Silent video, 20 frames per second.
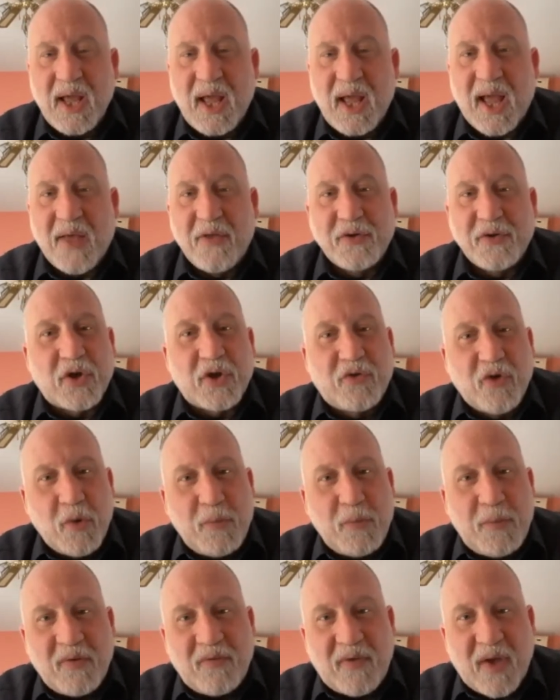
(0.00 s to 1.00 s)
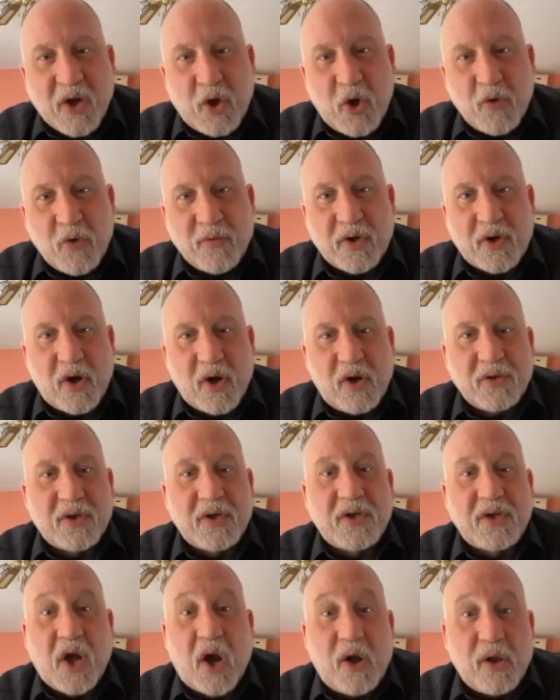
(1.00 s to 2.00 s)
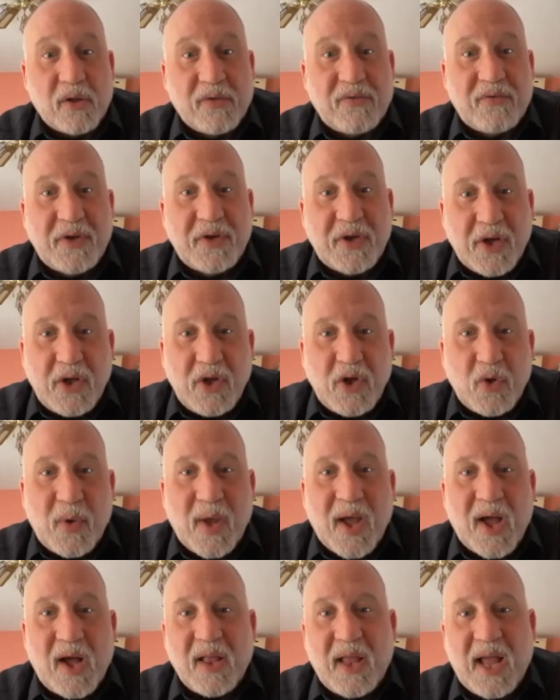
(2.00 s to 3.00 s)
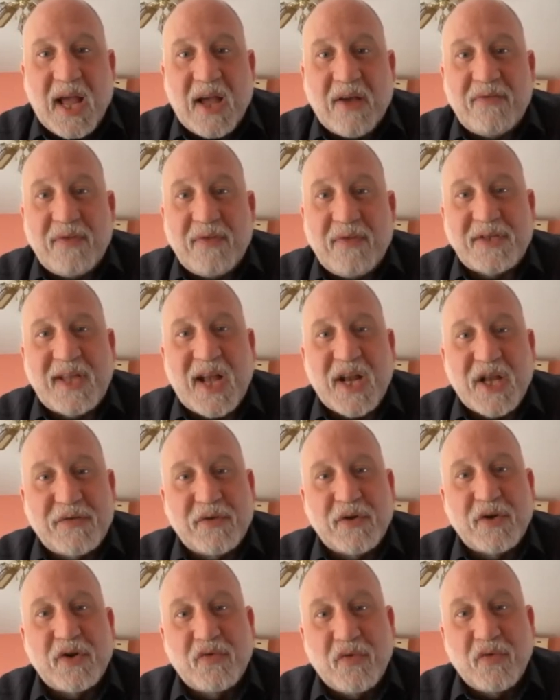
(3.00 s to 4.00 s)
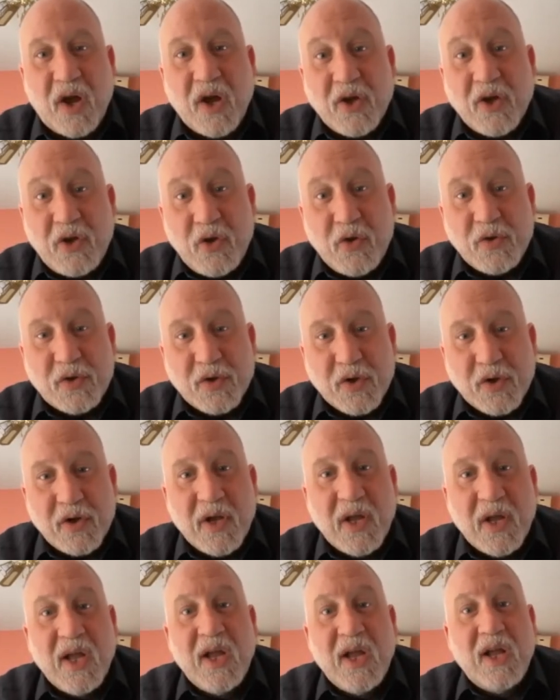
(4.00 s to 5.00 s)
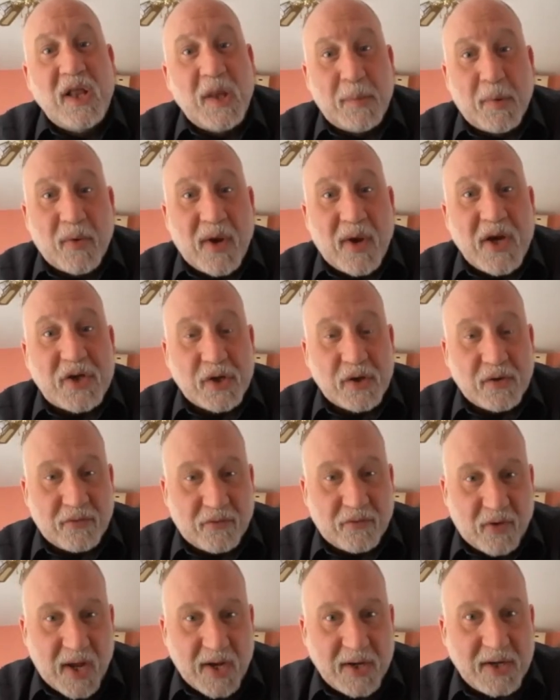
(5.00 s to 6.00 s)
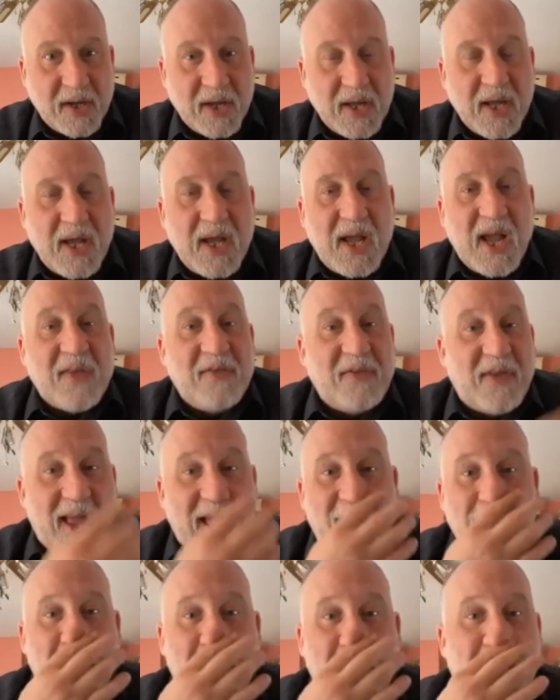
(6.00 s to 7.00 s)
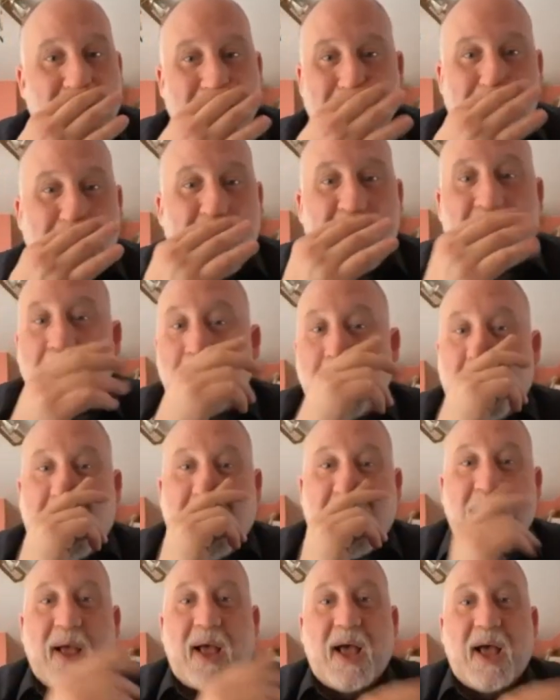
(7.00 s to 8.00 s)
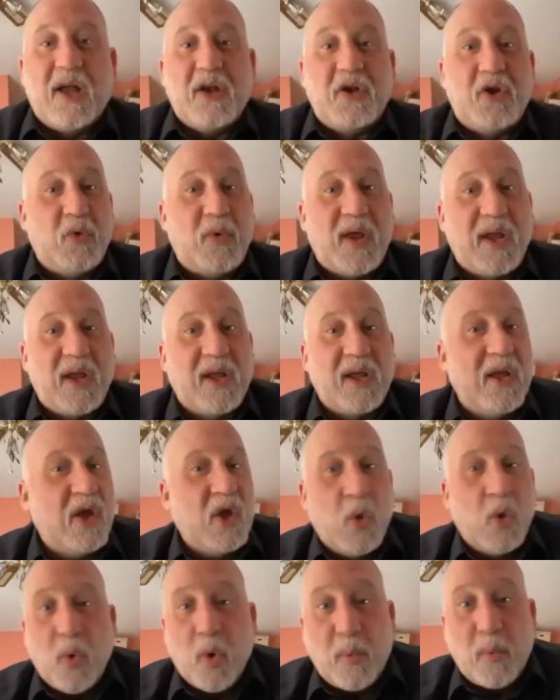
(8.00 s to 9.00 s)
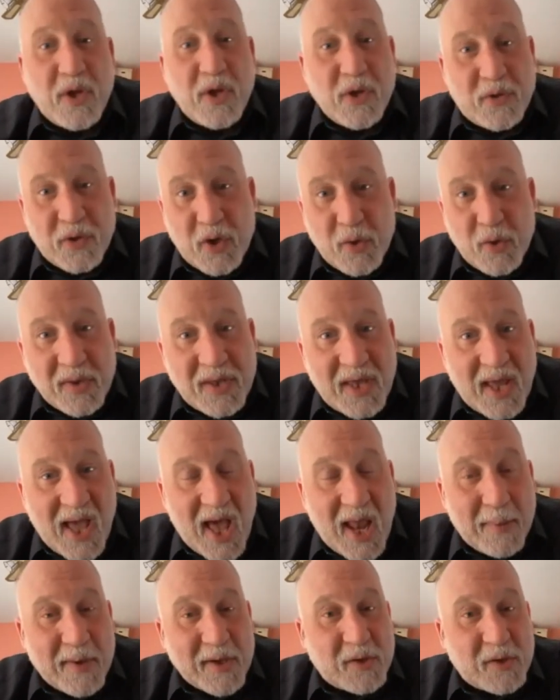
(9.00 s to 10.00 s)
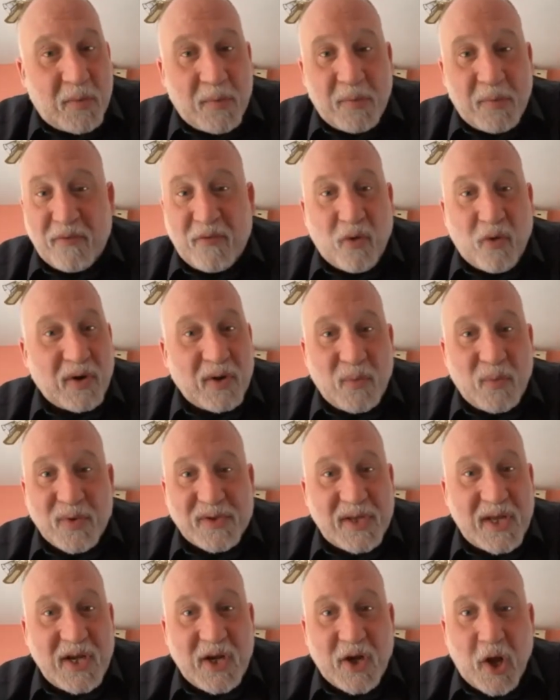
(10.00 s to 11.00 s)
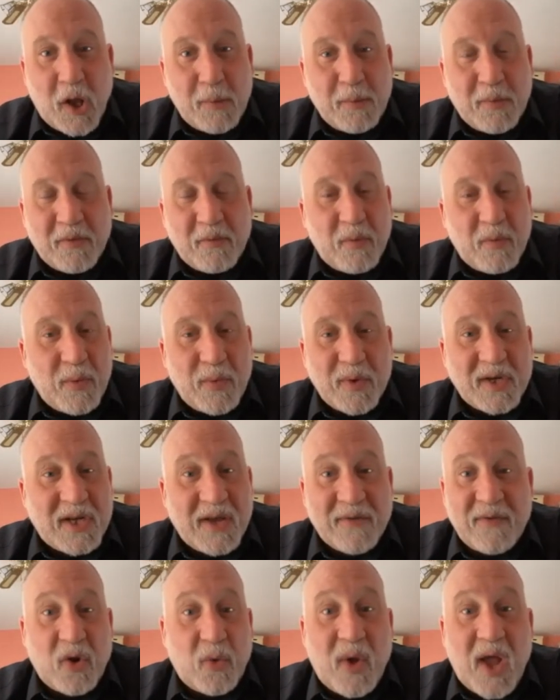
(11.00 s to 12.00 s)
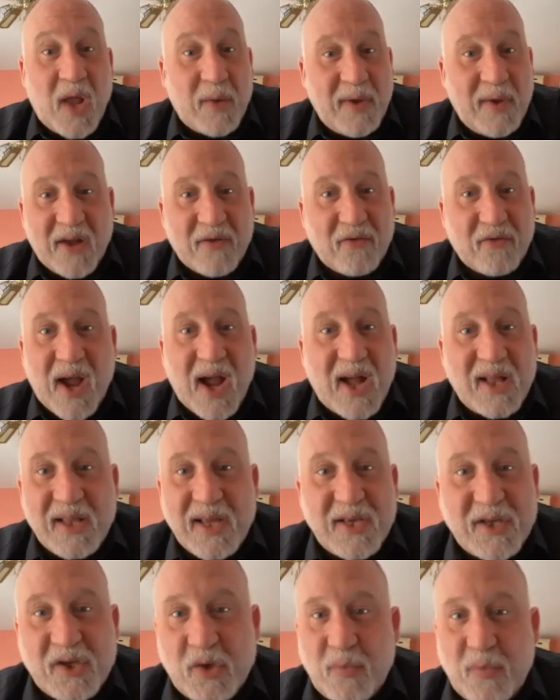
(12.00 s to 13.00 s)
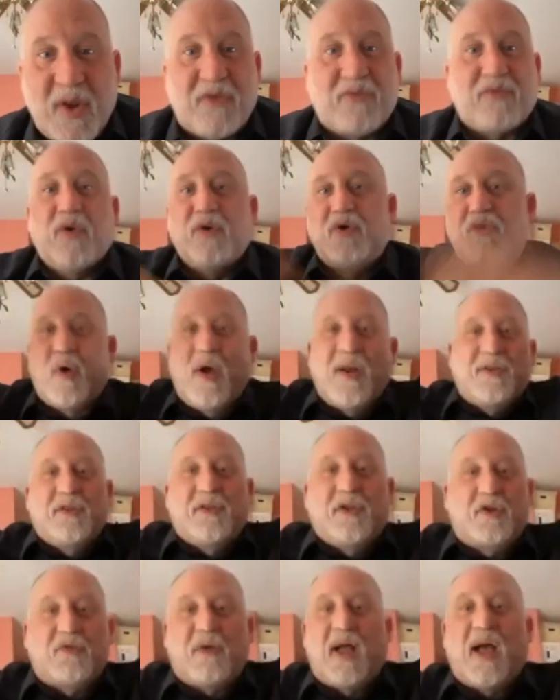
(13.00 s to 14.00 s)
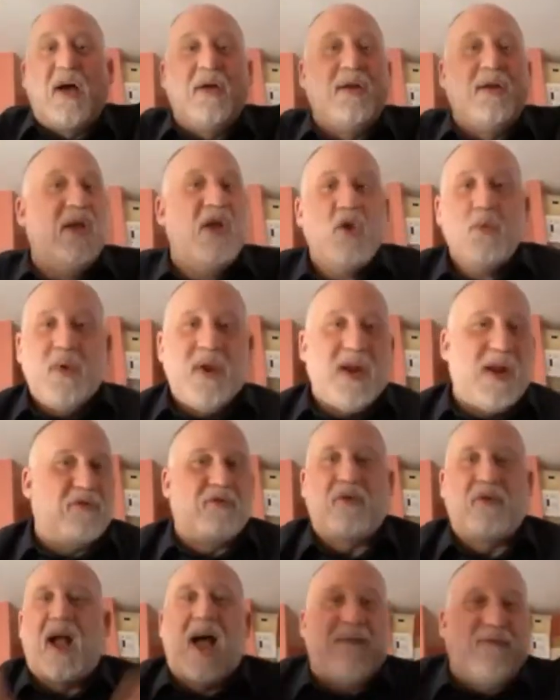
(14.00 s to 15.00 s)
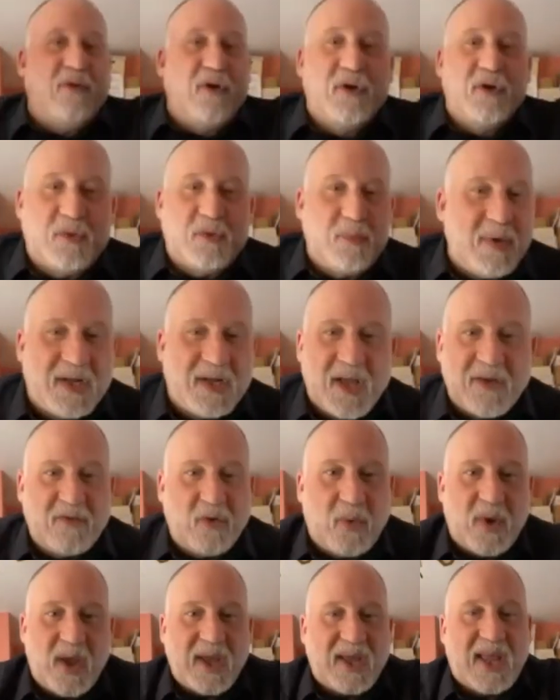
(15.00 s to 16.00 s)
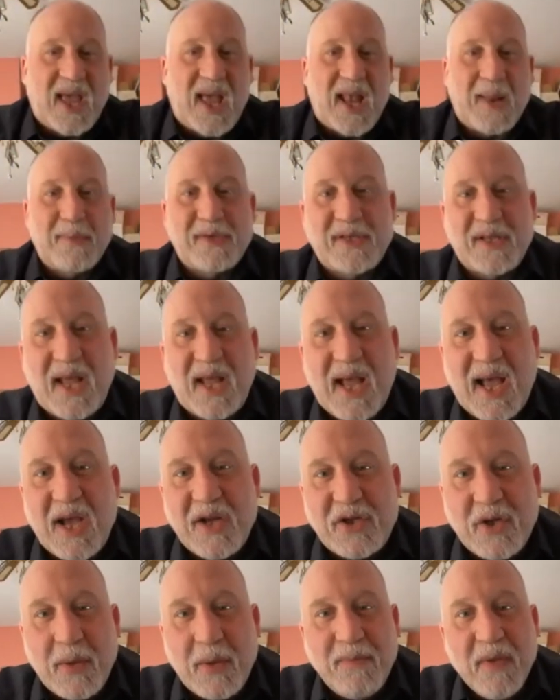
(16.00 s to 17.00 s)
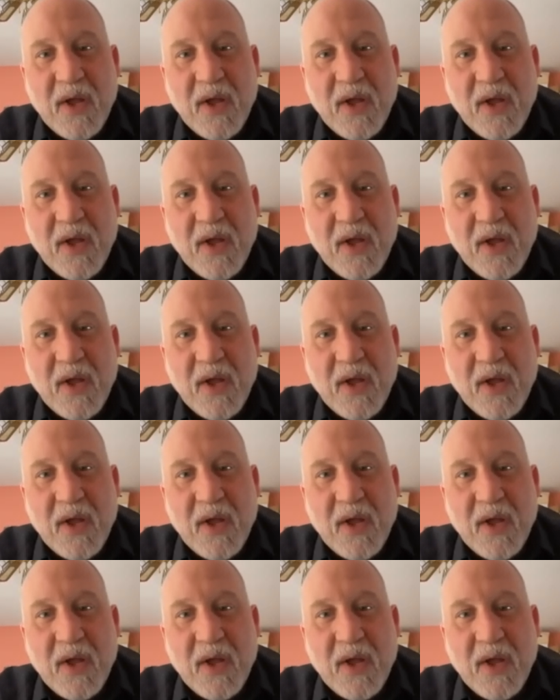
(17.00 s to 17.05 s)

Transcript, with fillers: And there's a group in Vancouver called DULF, D-U-L-F. It stands for Drug User Liberation Front. And they have been doing what we used to do with cannabis before it was legal, but we would give it away. We'd have rallies and we'd throw joints at the crowd. We'd have raffles and we'd give away cannabis and hash.